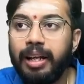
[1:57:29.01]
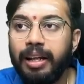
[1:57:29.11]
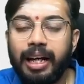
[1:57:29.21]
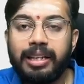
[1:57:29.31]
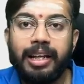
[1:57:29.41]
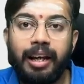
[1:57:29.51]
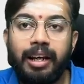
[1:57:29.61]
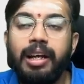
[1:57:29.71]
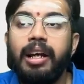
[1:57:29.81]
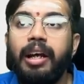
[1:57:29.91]
Let's
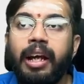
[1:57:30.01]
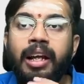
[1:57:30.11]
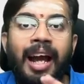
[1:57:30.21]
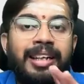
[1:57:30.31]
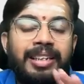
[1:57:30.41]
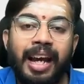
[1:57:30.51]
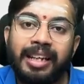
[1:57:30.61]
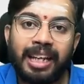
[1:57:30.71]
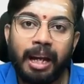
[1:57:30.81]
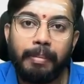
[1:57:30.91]
say in
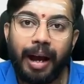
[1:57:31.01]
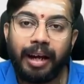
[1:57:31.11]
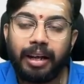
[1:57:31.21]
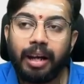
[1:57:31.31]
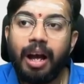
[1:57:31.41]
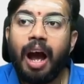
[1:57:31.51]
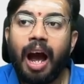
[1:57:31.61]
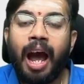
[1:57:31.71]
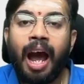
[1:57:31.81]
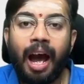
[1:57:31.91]
ICICI Bank,
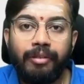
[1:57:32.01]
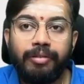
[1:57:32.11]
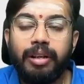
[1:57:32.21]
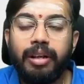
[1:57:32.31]
I have